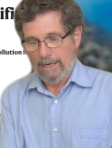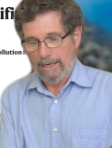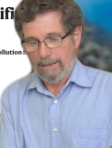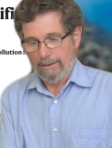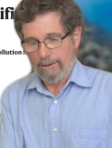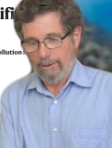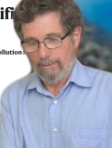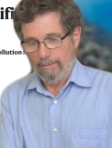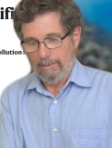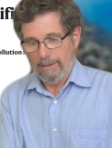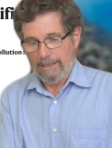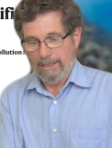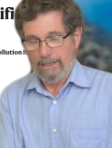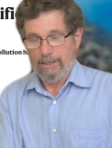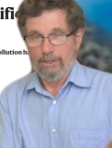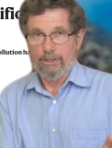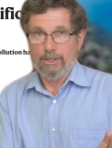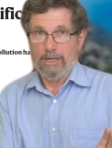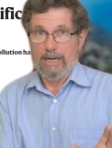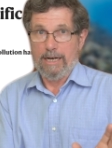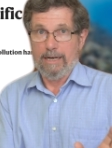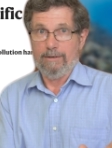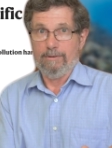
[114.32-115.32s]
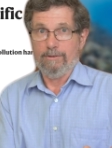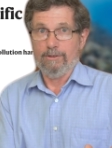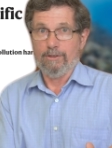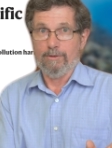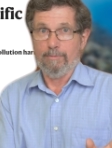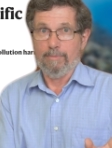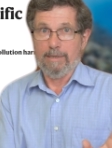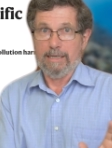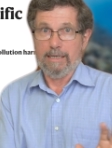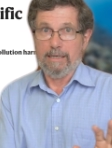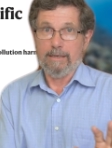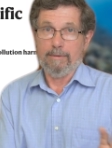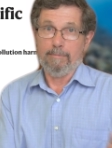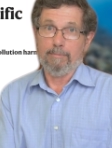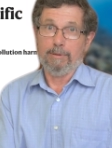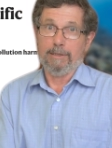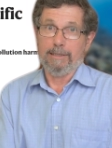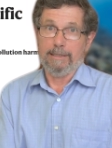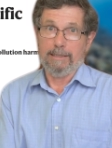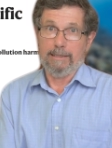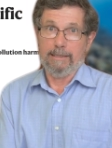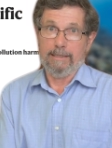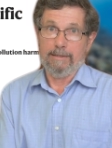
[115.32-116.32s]
was ultimately shown to be
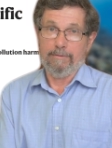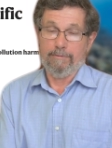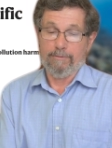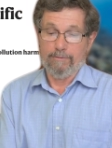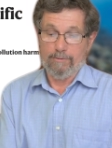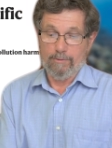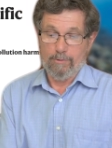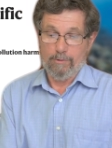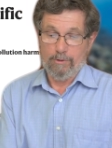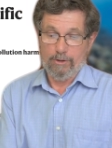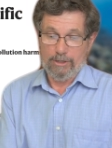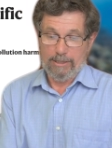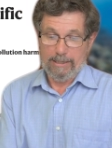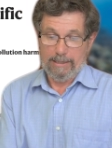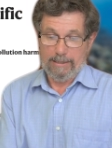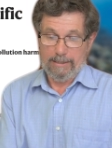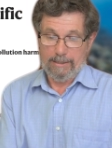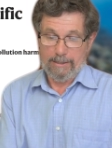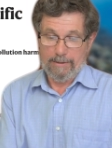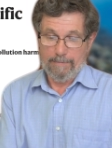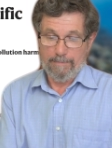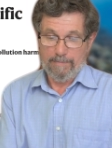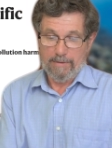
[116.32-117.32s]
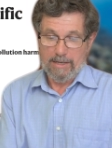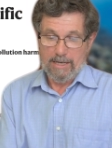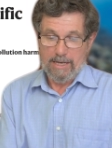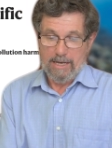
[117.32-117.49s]
completely fraudulent.